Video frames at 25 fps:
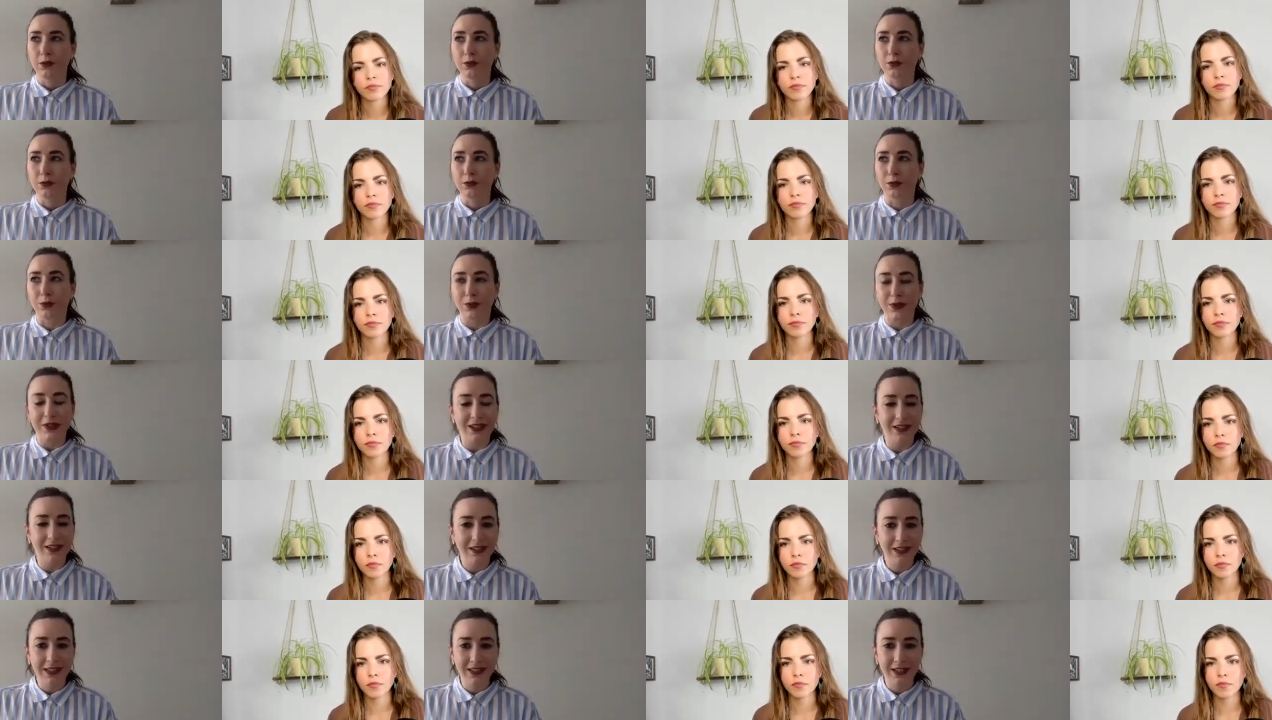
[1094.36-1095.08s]

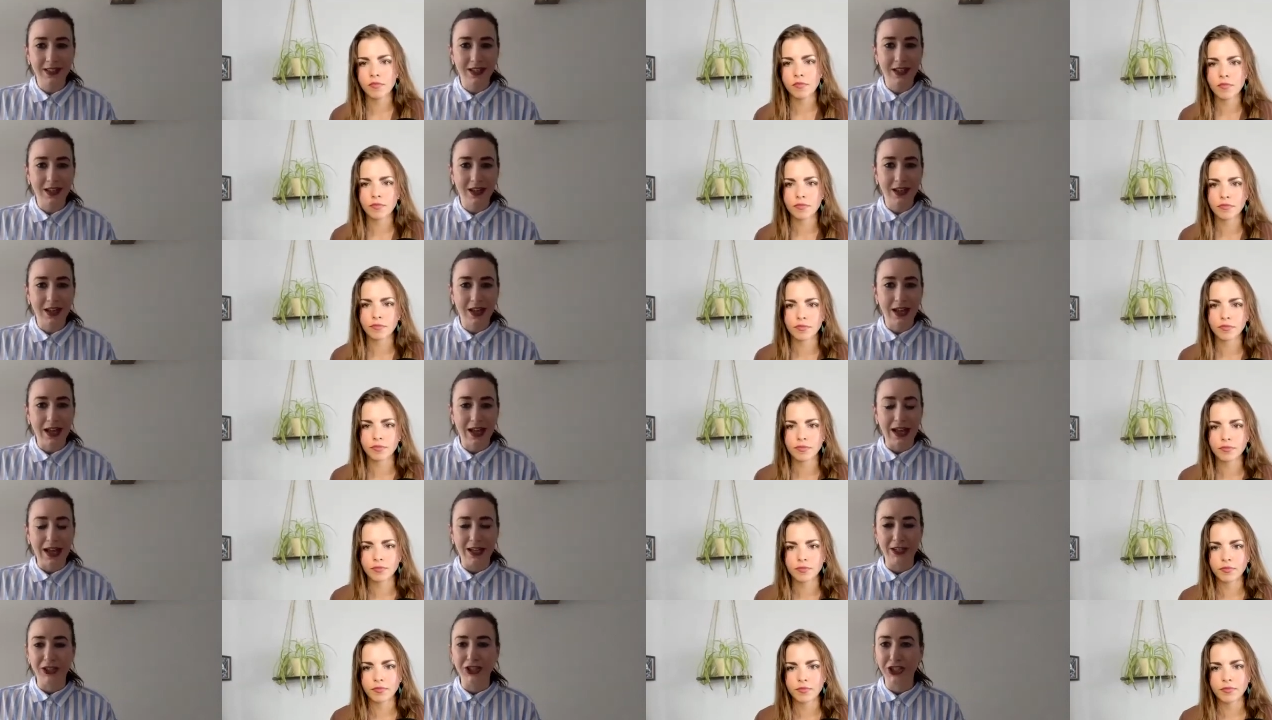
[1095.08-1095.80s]
Speaker 1: really
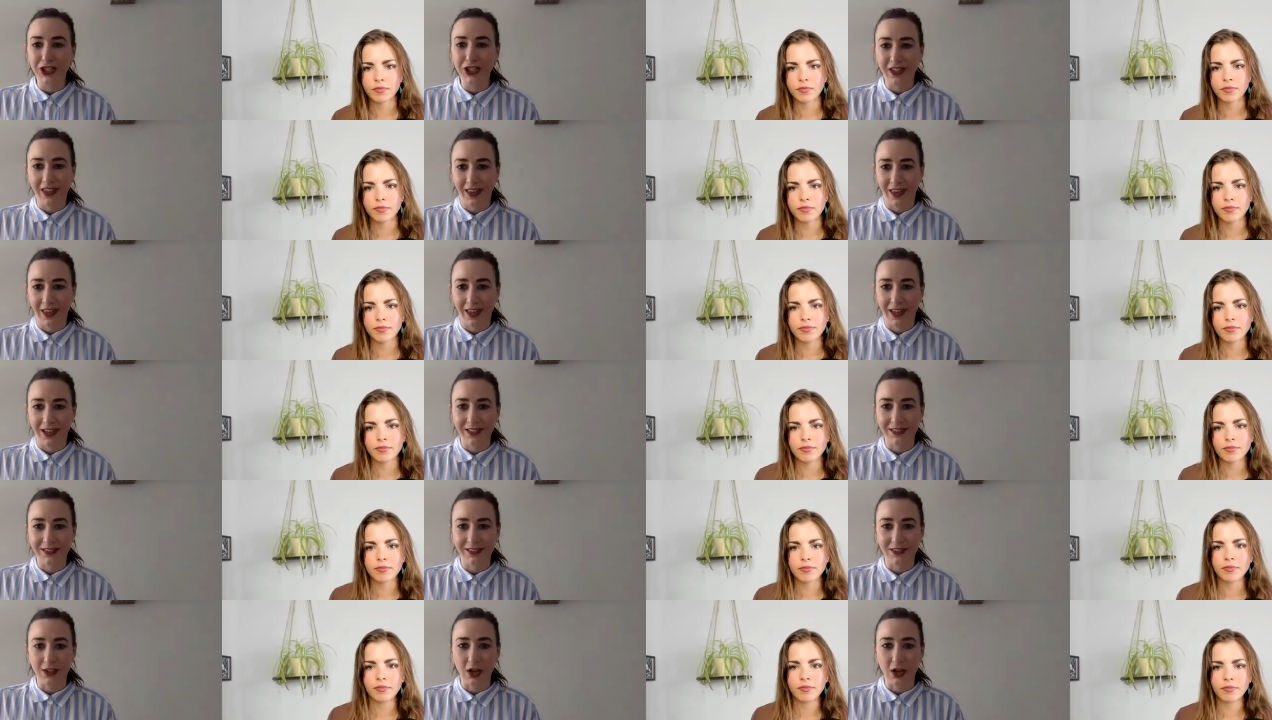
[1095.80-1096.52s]
educate
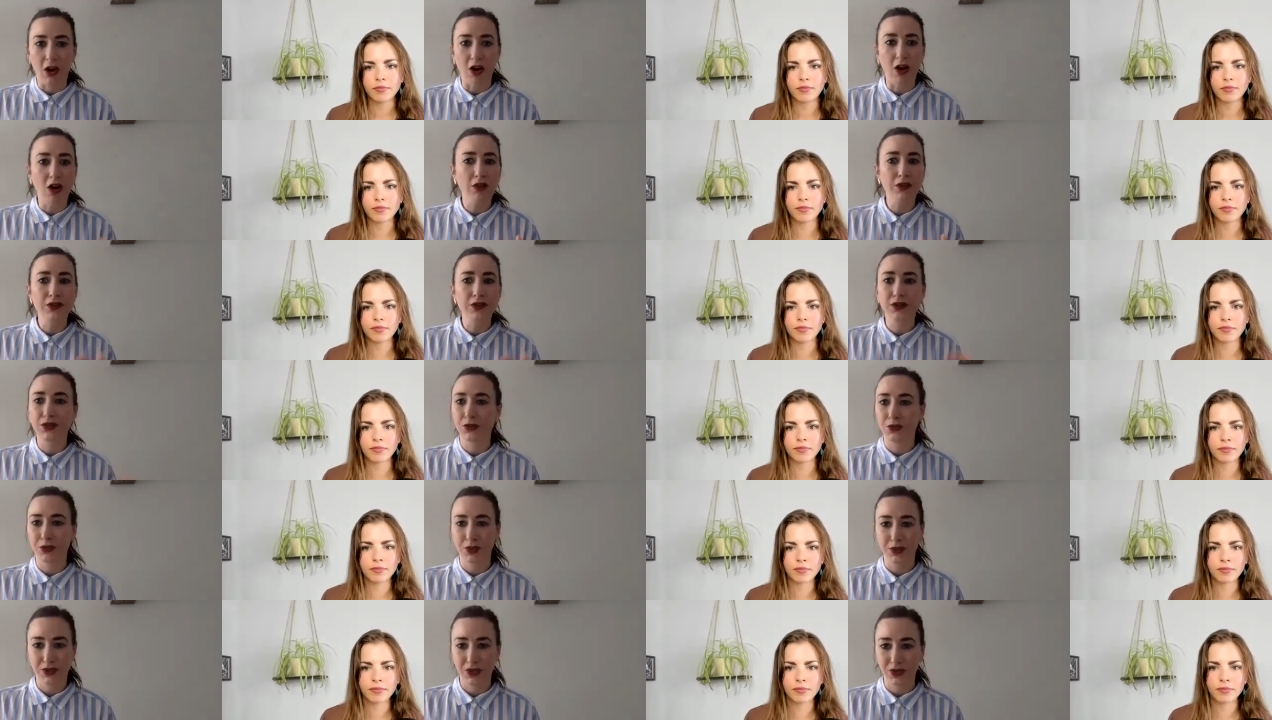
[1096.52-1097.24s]
all
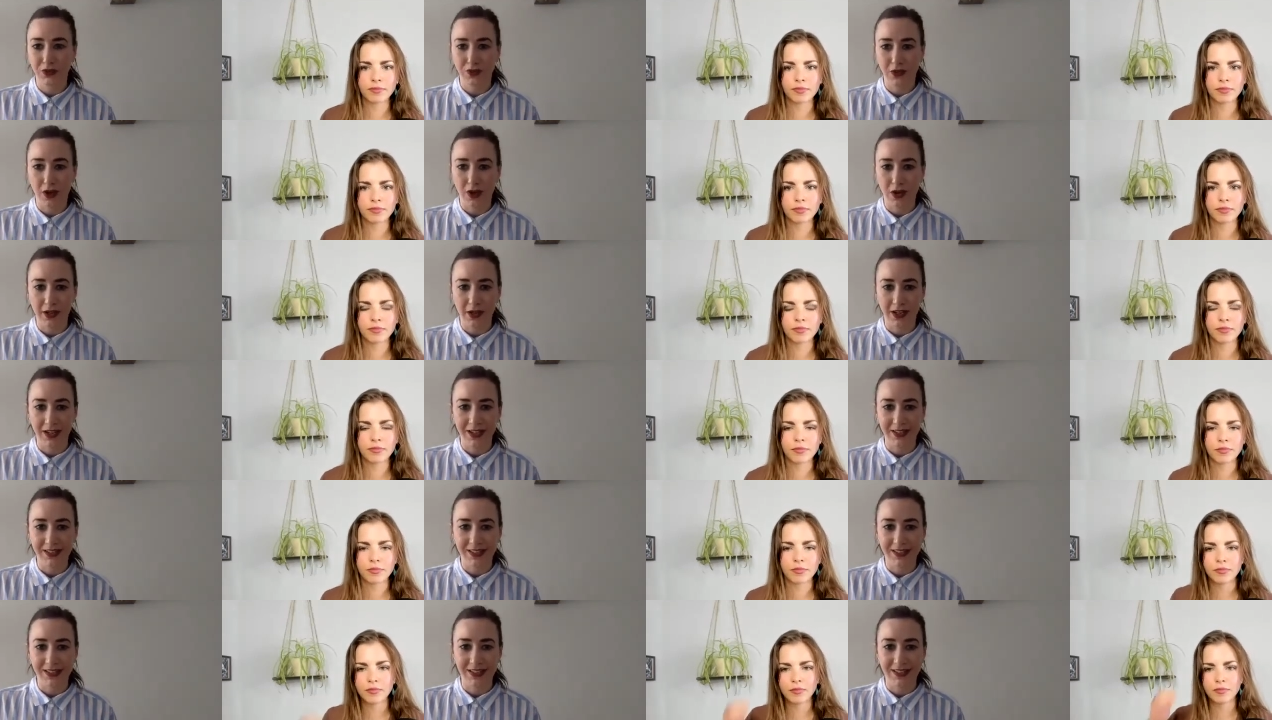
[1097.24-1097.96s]
sorts of
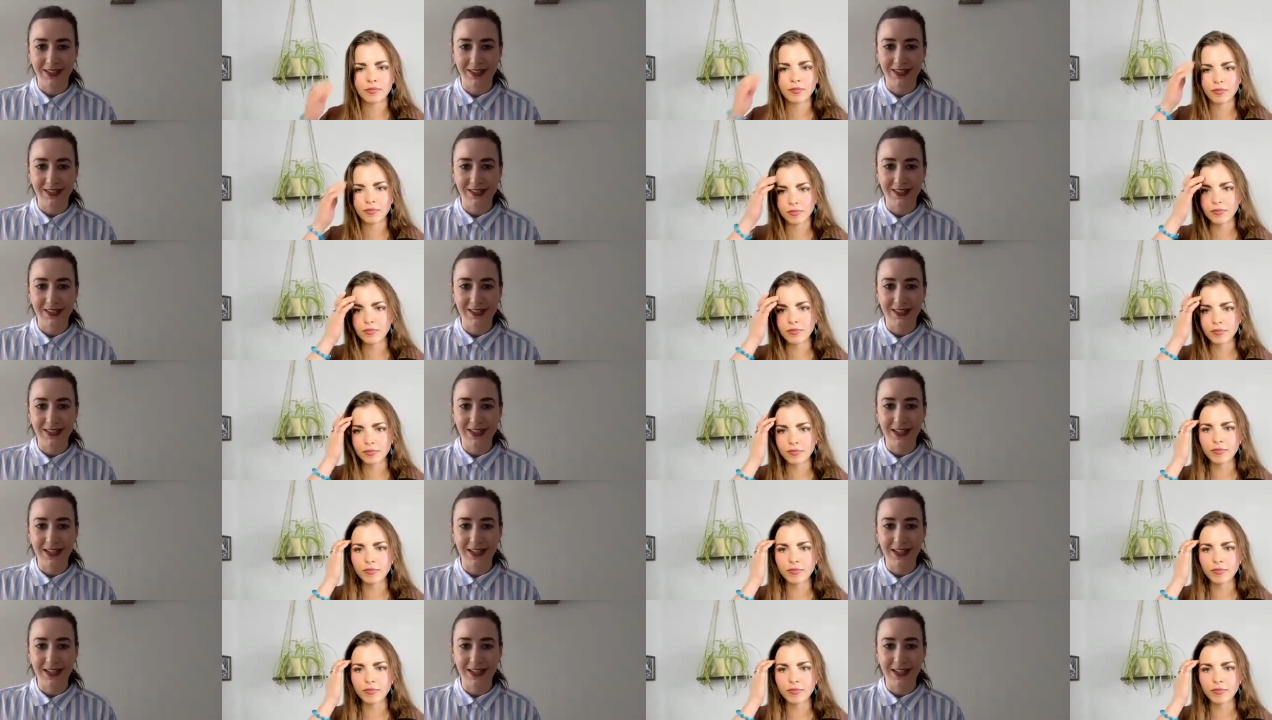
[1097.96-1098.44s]
audiences